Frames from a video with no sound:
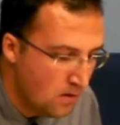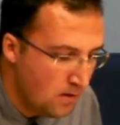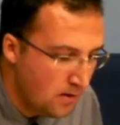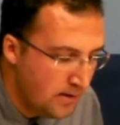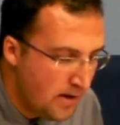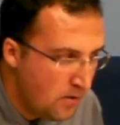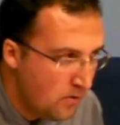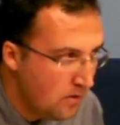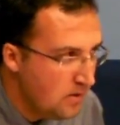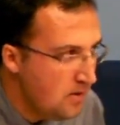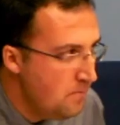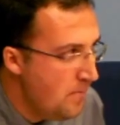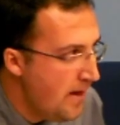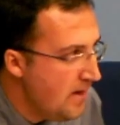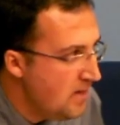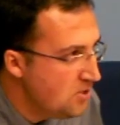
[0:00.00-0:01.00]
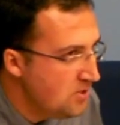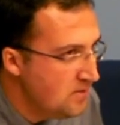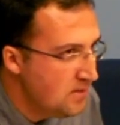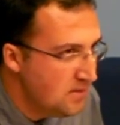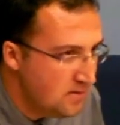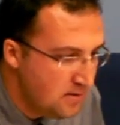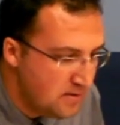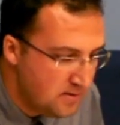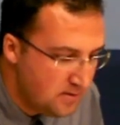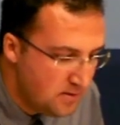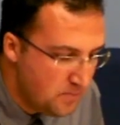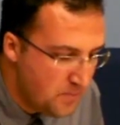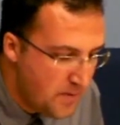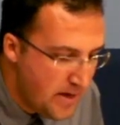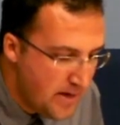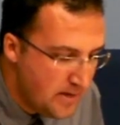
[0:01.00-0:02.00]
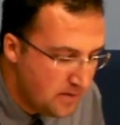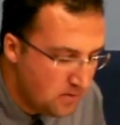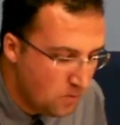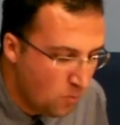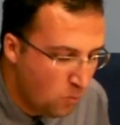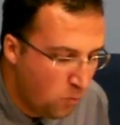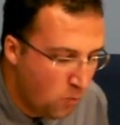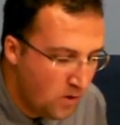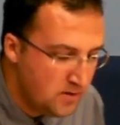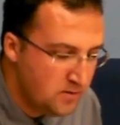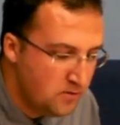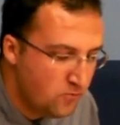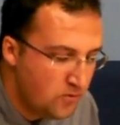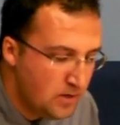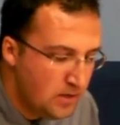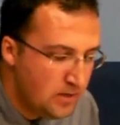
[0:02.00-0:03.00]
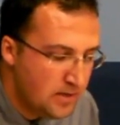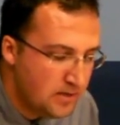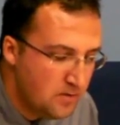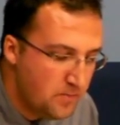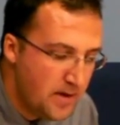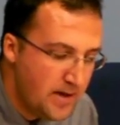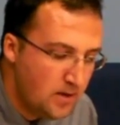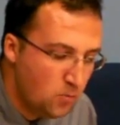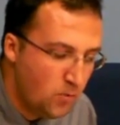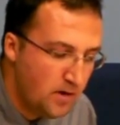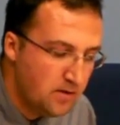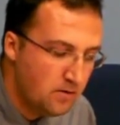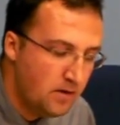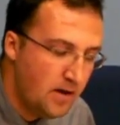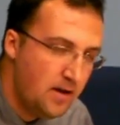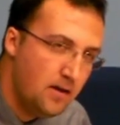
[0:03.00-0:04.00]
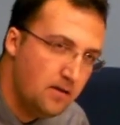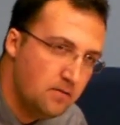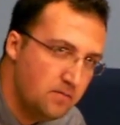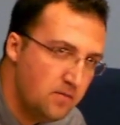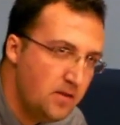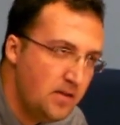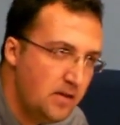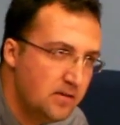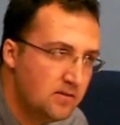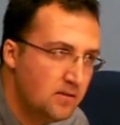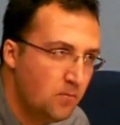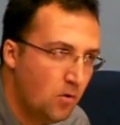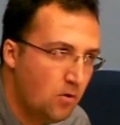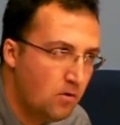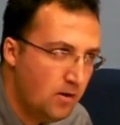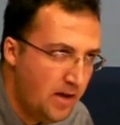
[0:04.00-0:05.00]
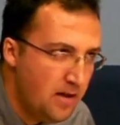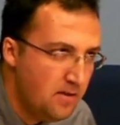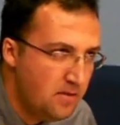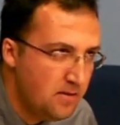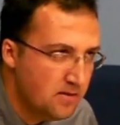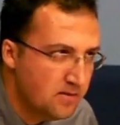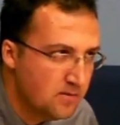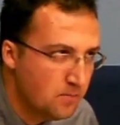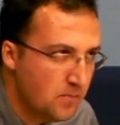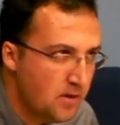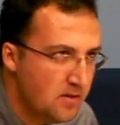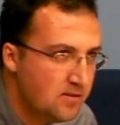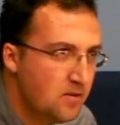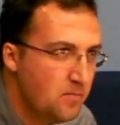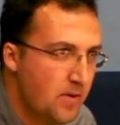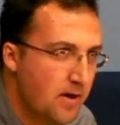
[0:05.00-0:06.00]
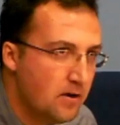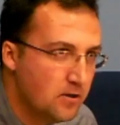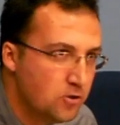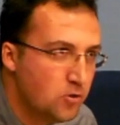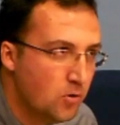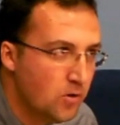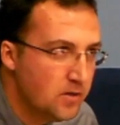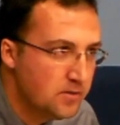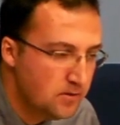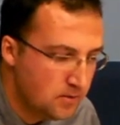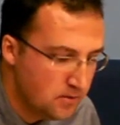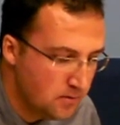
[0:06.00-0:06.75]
Now, imagine that this debate wasn't really a debate whether theism or atheism is the better choice.